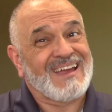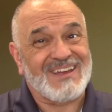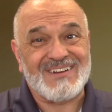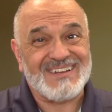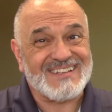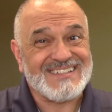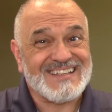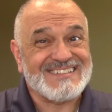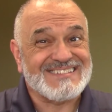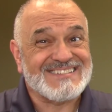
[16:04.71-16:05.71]
You know,
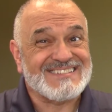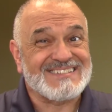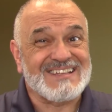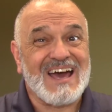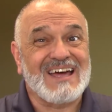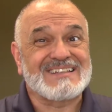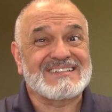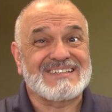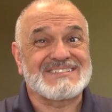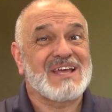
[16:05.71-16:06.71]
it's
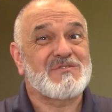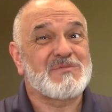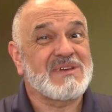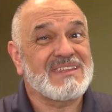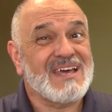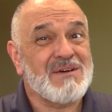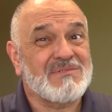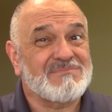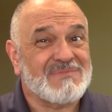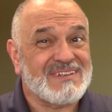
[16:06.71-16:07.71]
not, doesn't have to be that,
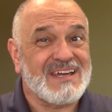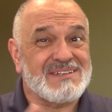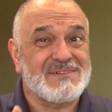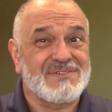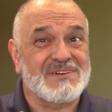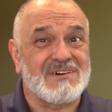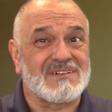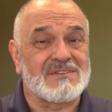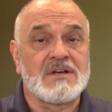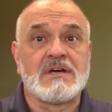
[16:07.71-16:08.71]
that
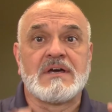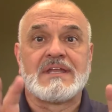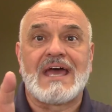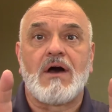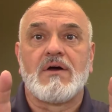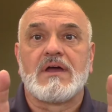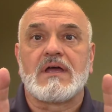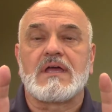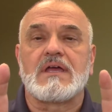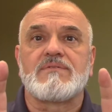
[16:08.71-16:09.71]
difficult. Now,
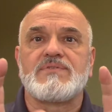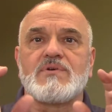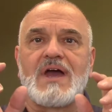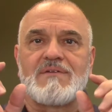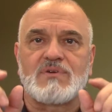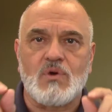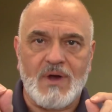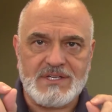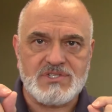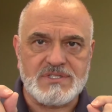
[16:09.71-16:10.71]
if you have
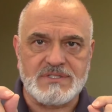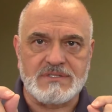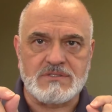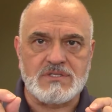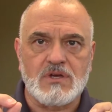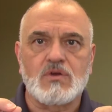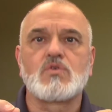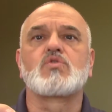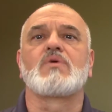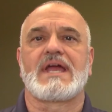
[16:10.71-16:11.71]
questions,
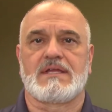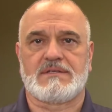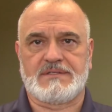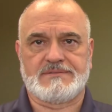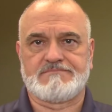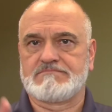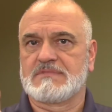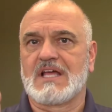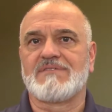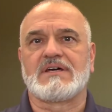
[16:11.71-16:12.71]
great.
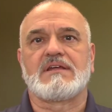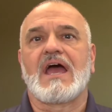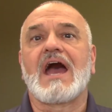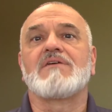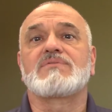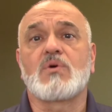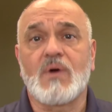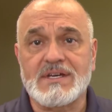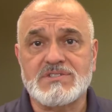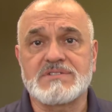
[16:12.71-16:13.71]
Love it. Have
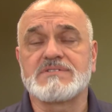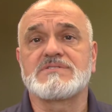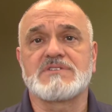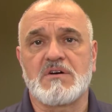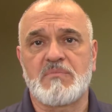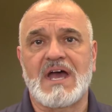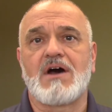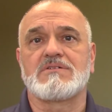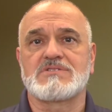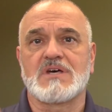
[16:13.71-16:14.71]
questions
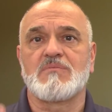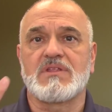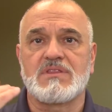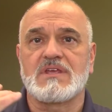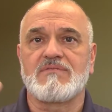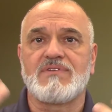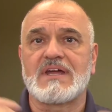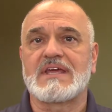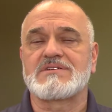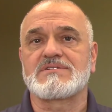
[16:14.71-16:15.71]
about some of the
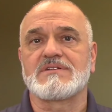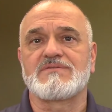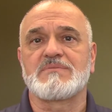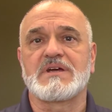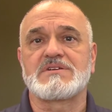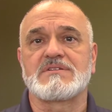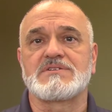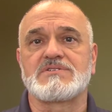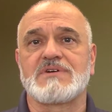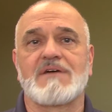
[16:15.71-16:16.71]
financial information
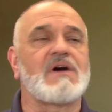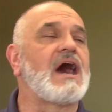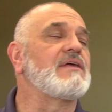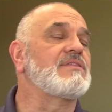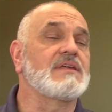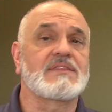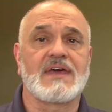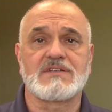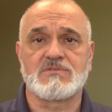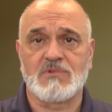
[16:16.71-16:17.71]
that you have. I think
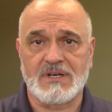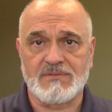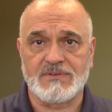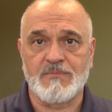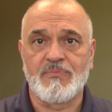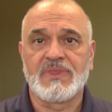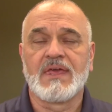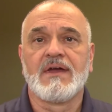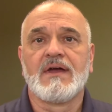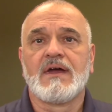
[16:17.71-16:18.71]
that's wonderful.
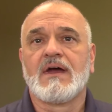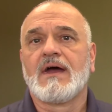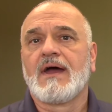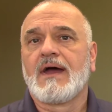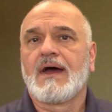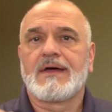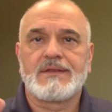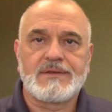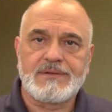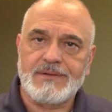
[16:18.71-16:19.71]

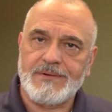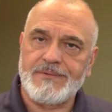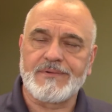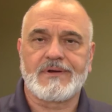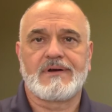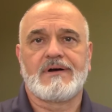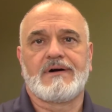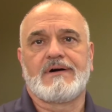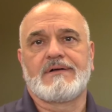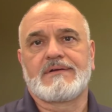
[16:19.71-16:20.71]
Don't
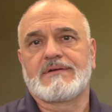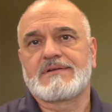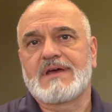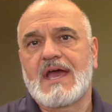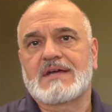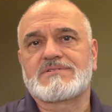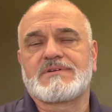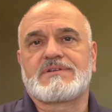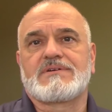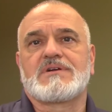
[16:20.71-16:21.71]
call your tax
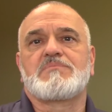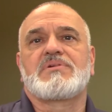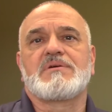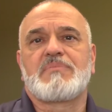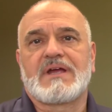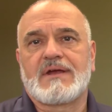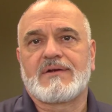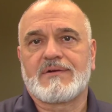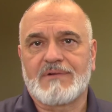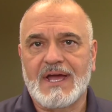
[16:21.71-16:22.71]
return
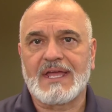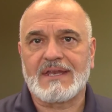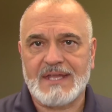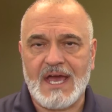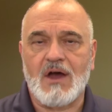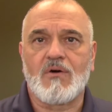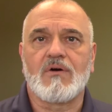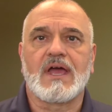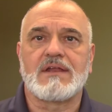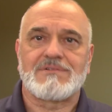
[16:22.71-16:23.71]
preparer right
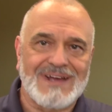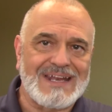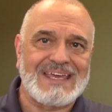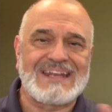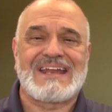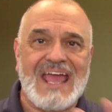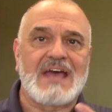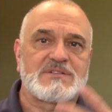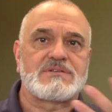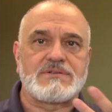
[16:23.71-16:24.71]
now and try to get an
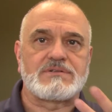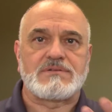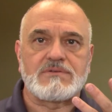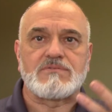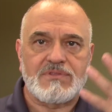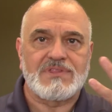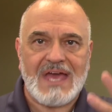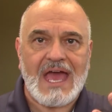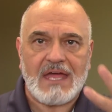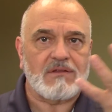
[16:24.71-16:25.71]
answer to
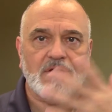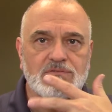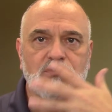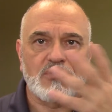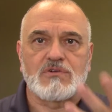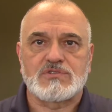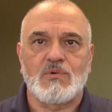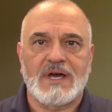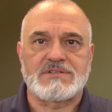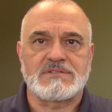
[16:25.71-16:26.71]
that, you know, to those
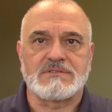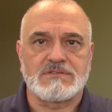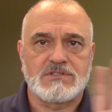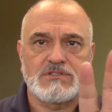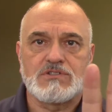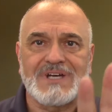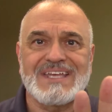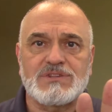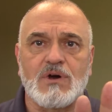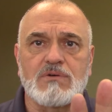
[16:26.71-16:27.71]
questions. You'll
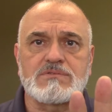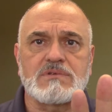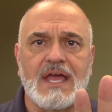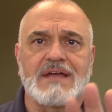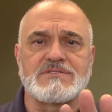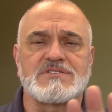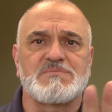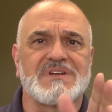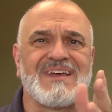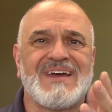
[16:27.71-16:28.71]
get those answers,
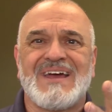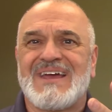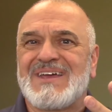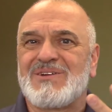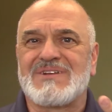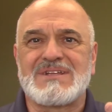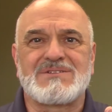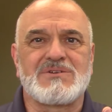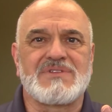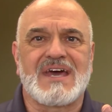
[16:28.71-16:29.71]
but you don't need
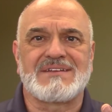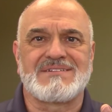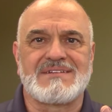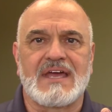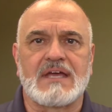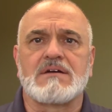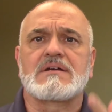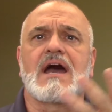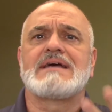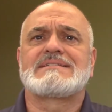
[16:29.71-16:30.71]
to do that today.
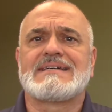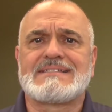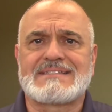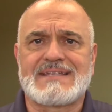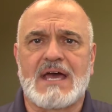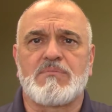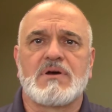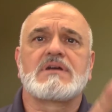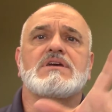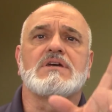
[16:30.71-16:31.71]
Kaizen step,
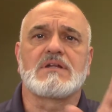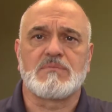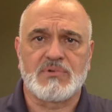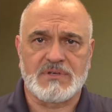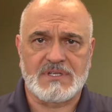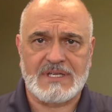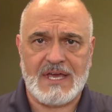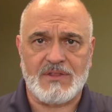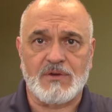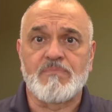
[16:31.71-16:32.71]
get it put
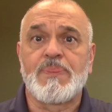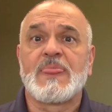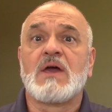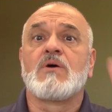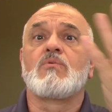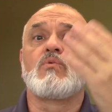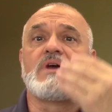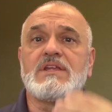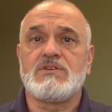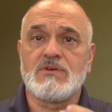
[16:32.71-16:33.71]
together.
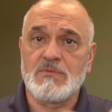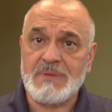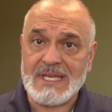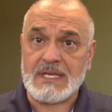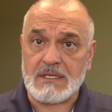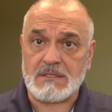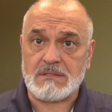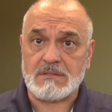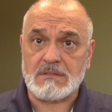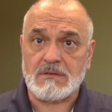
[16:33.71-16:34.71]
When you meet
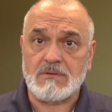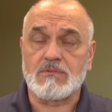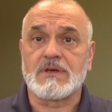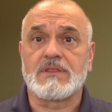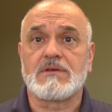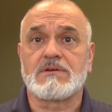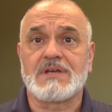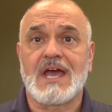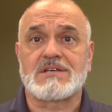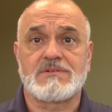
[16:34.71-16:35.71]
with your
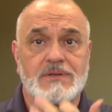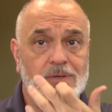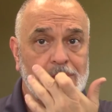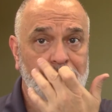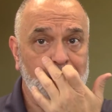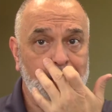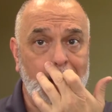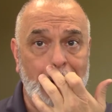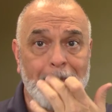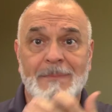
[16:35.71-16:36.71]
tax return
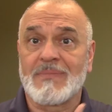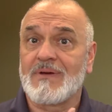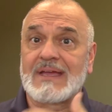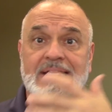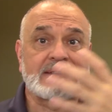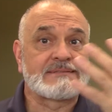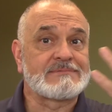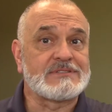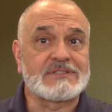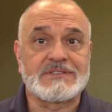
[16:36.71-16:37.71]
preparer,
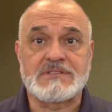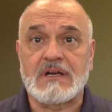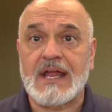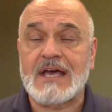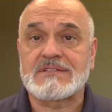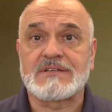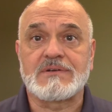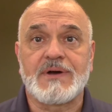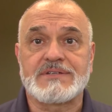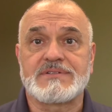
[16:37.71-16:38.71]
you can start asking
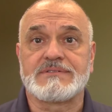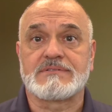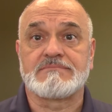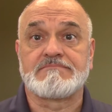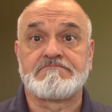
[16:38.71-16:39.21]
questions.